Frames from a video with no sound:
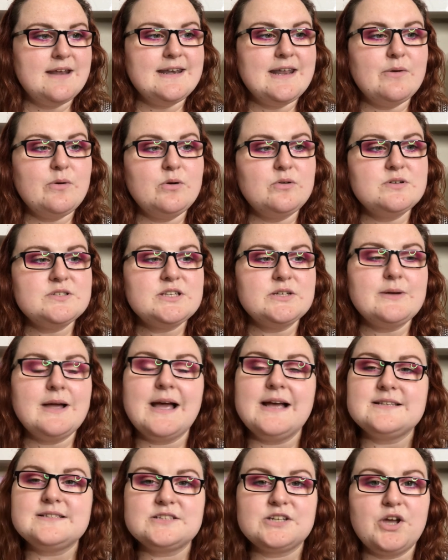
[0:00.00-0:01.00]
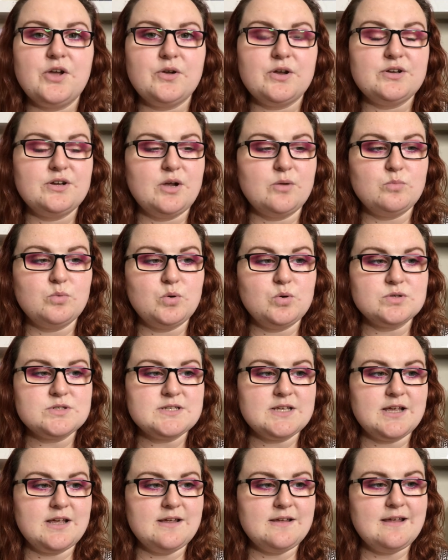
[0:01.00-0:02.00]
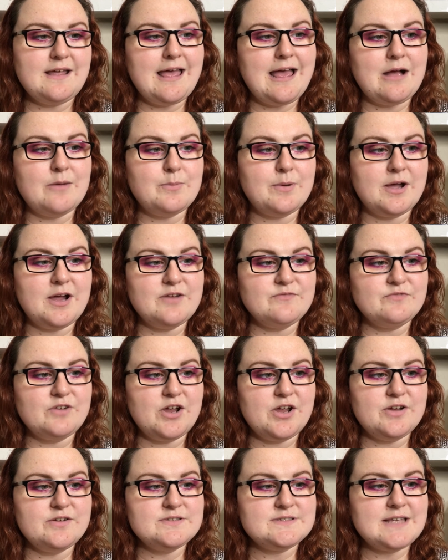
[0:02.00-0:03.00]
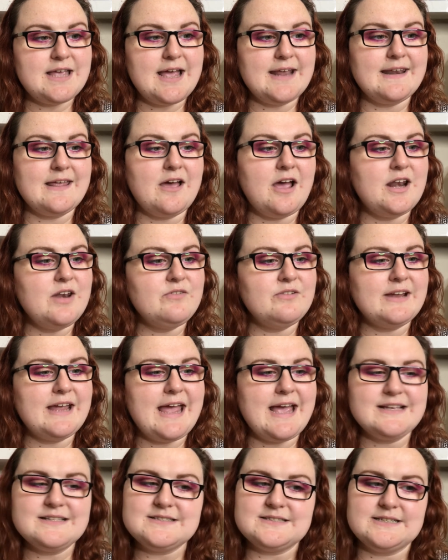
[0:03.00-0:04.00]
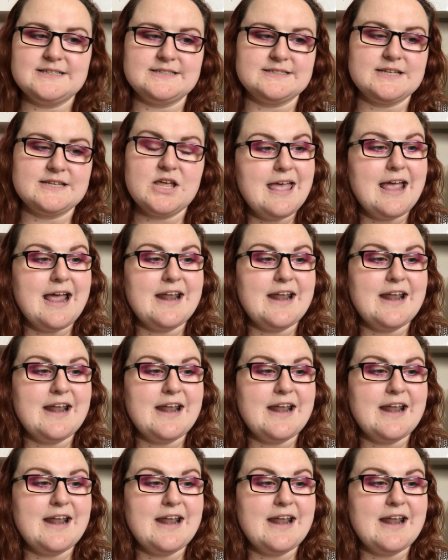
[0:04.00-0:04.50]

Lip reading: Now it also has coconut water, alpine rose and hyaluronic acid.